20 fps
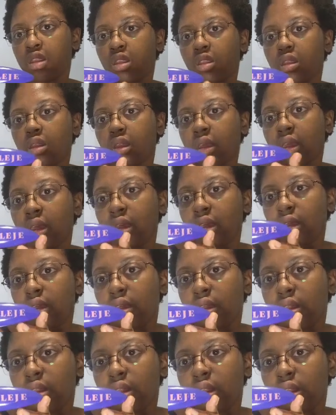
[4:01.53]
See
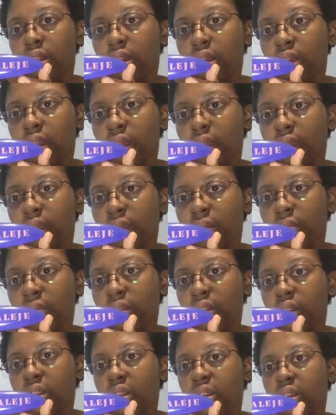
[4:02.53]
the name?
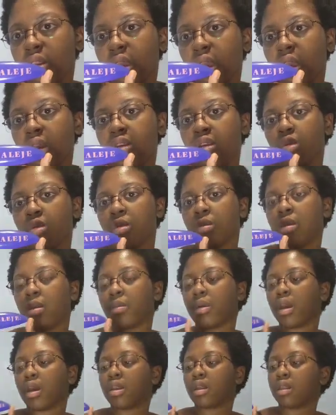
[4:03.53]
I don't
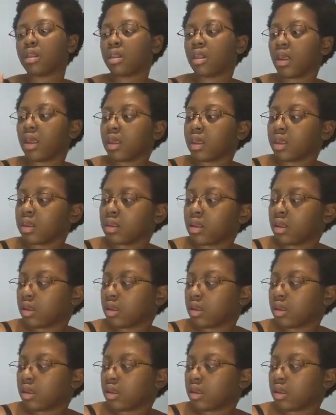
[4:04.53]
remember how to say it.